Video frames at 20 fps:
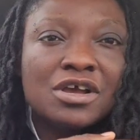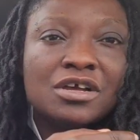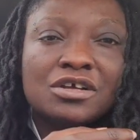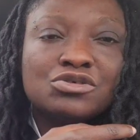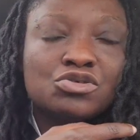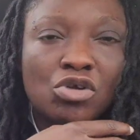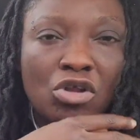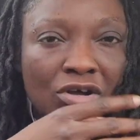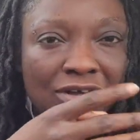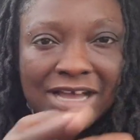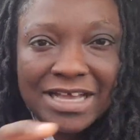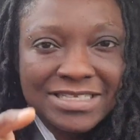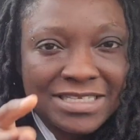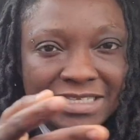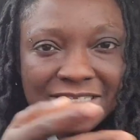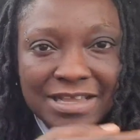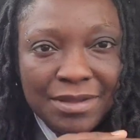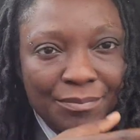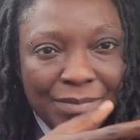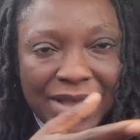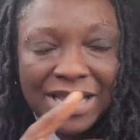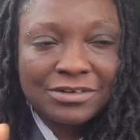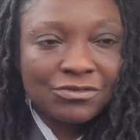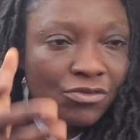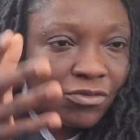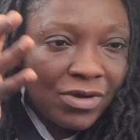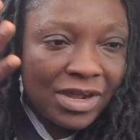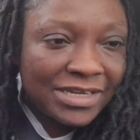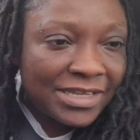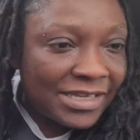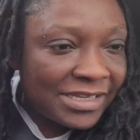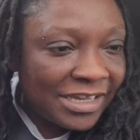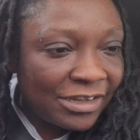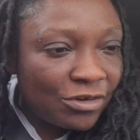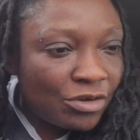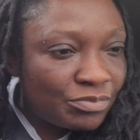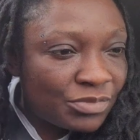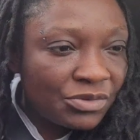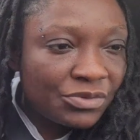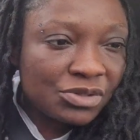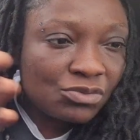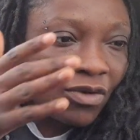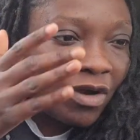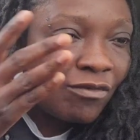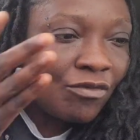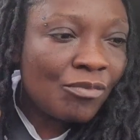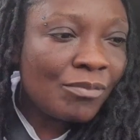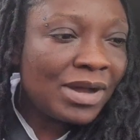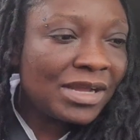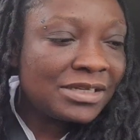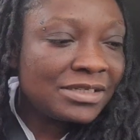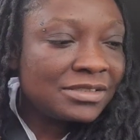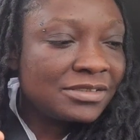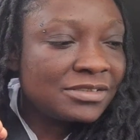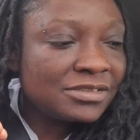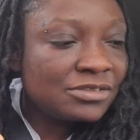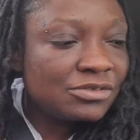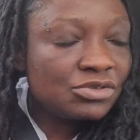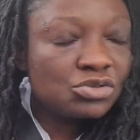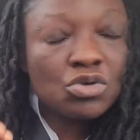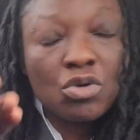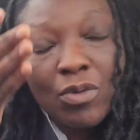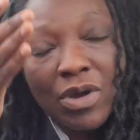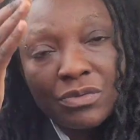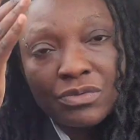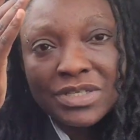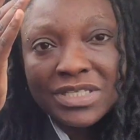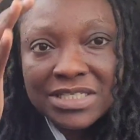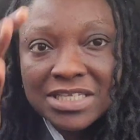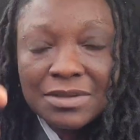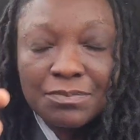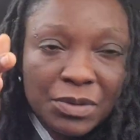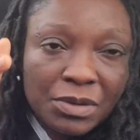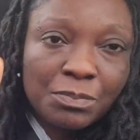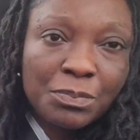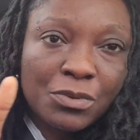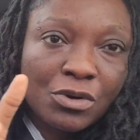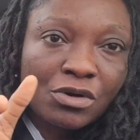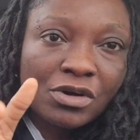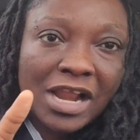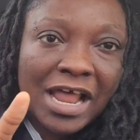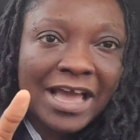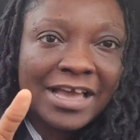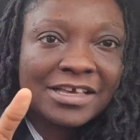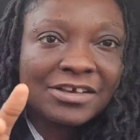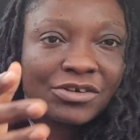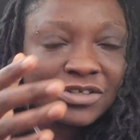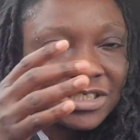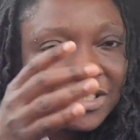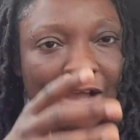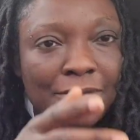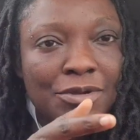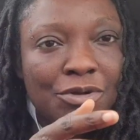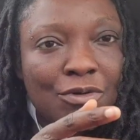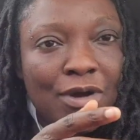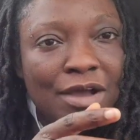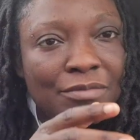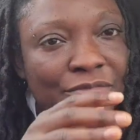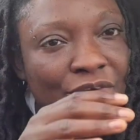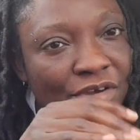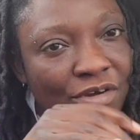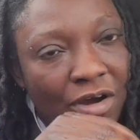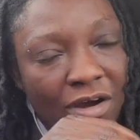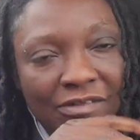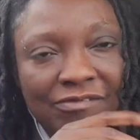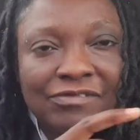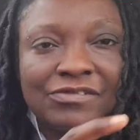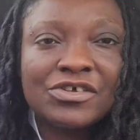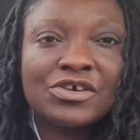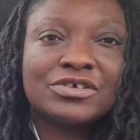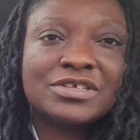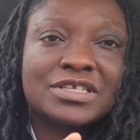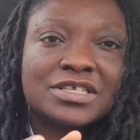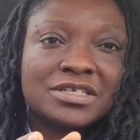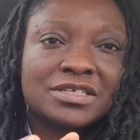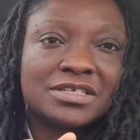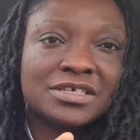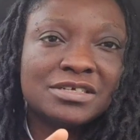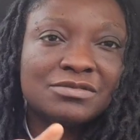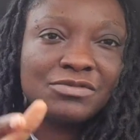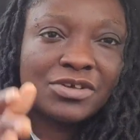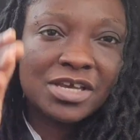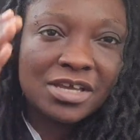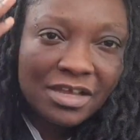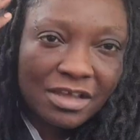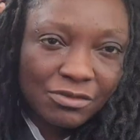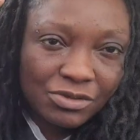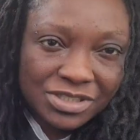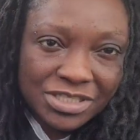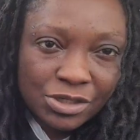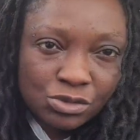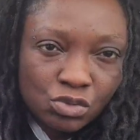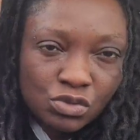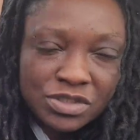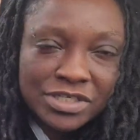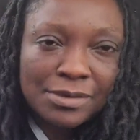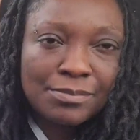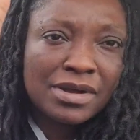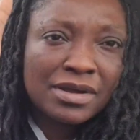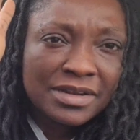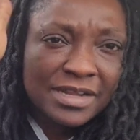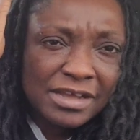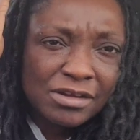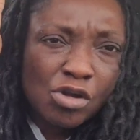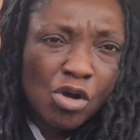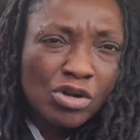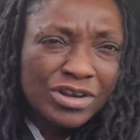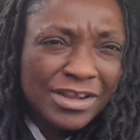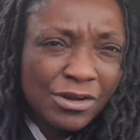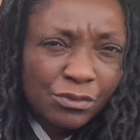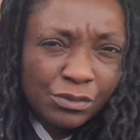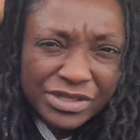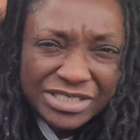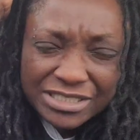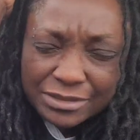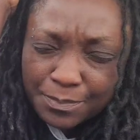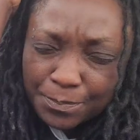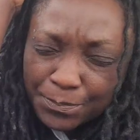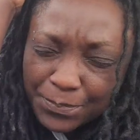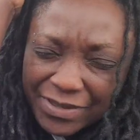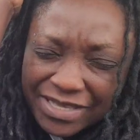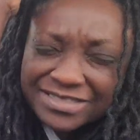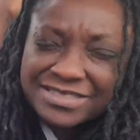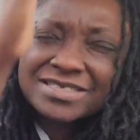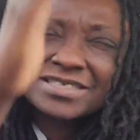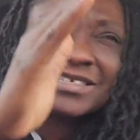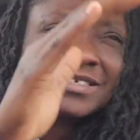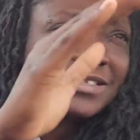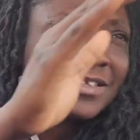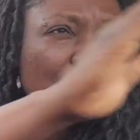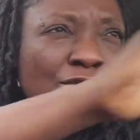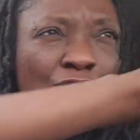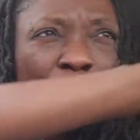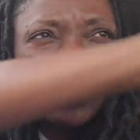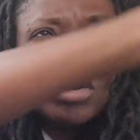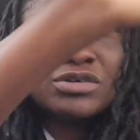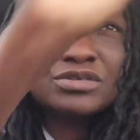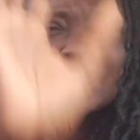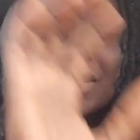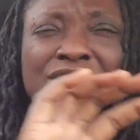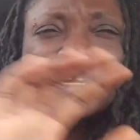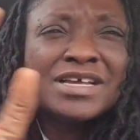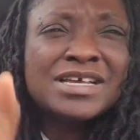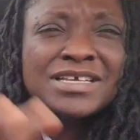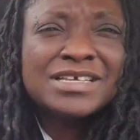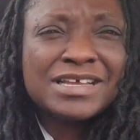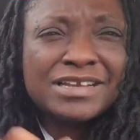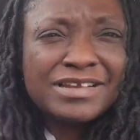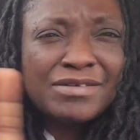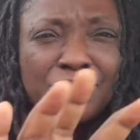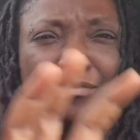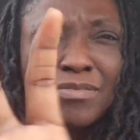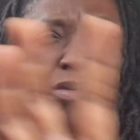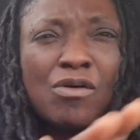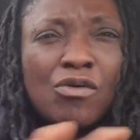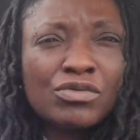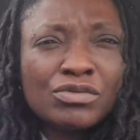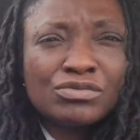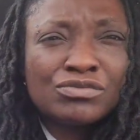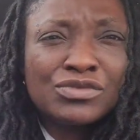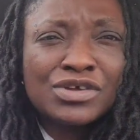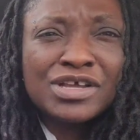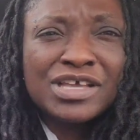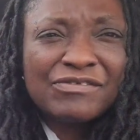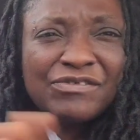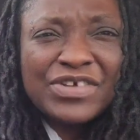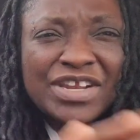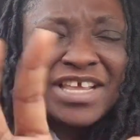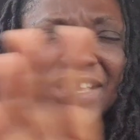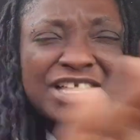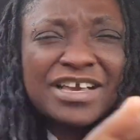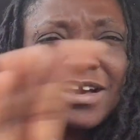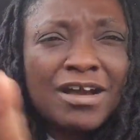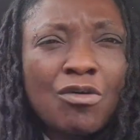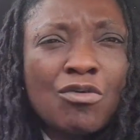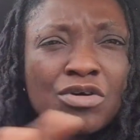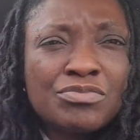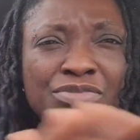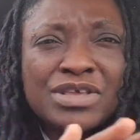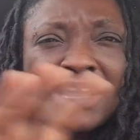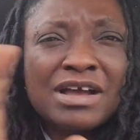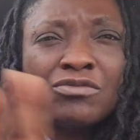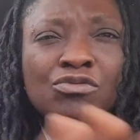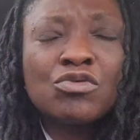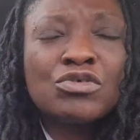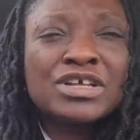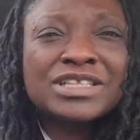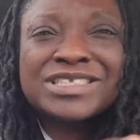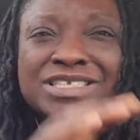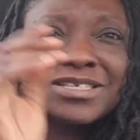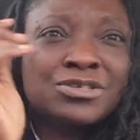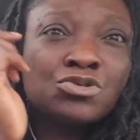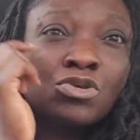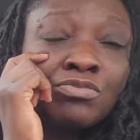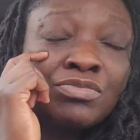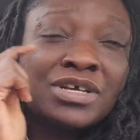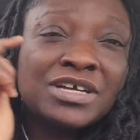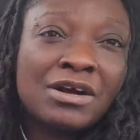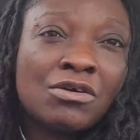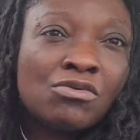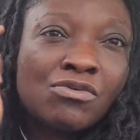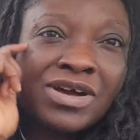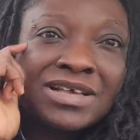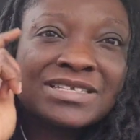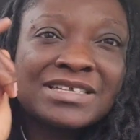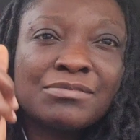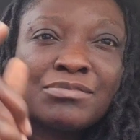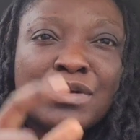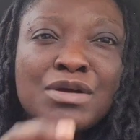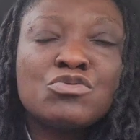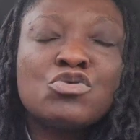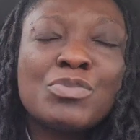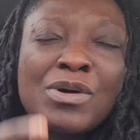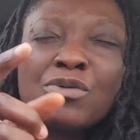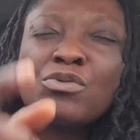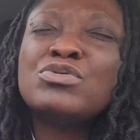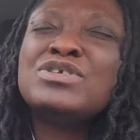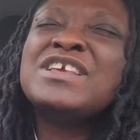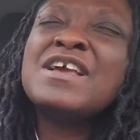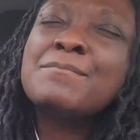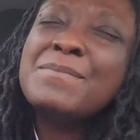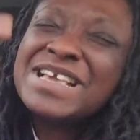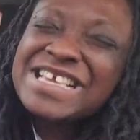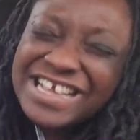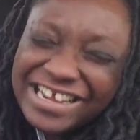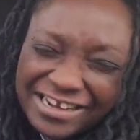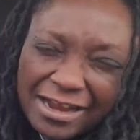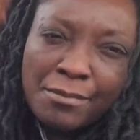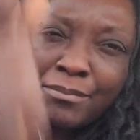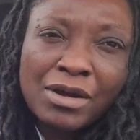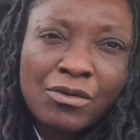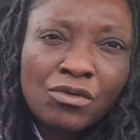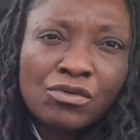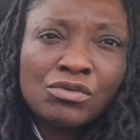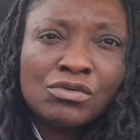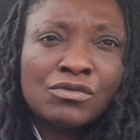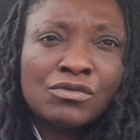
so long as it's a man, you cannot be with one woman. So when we see people like Ochami Kwame, obviously we will see two chairman and all the respect in the world. The man, finik kawo biya mu, it is so big kawo one chairman with pakuni ebe yena man.